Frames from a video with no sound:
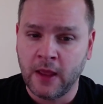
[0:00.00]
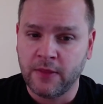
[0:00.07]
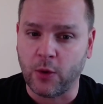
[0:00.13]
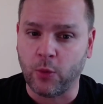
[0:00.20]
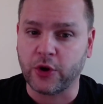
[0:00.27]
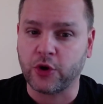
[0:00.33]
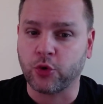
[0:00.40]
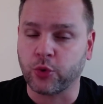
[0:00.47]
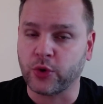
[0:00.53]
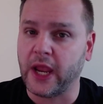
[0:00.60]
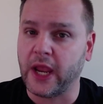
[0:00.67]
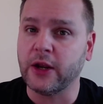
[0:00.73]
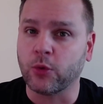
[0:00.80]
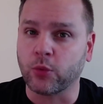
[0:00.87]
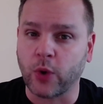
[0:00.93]
that would
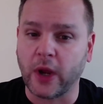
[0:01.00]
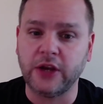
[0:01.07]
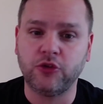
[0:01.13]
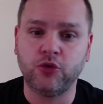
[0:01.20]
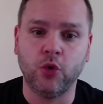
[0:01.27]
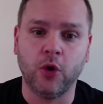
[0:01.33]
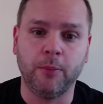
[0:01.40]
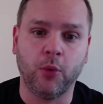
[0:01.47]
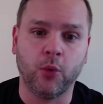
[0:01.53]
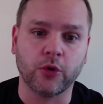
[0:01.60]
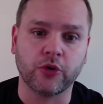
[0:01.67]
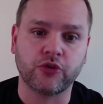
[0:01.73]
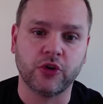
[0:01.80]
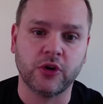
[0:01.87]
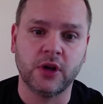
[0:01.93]
create a right to
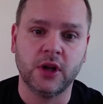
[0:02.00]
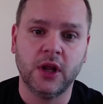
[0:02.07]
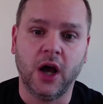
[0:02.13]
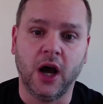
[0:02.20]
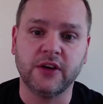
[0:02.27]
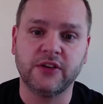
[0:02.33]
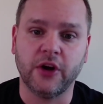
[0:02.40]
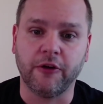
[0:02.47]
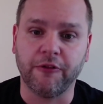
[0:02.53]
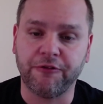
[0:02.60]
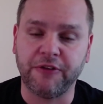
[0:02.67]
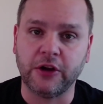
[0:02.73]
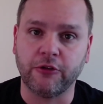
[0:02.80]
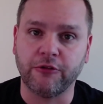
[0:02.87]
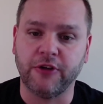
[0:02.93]
abortion until
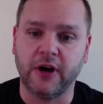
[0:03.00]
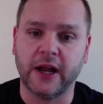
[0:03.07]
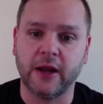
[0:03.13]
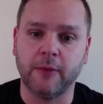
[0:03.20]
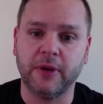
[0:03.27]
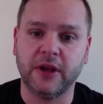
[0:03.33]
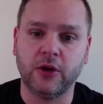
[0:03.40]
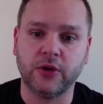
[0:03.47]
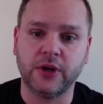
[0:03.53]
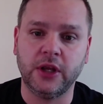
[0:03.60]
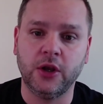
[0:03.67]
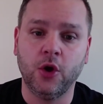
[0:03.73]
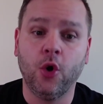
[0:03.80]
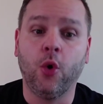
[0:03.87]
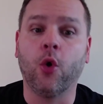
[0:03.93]
fetal
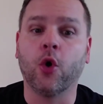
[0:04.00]
viability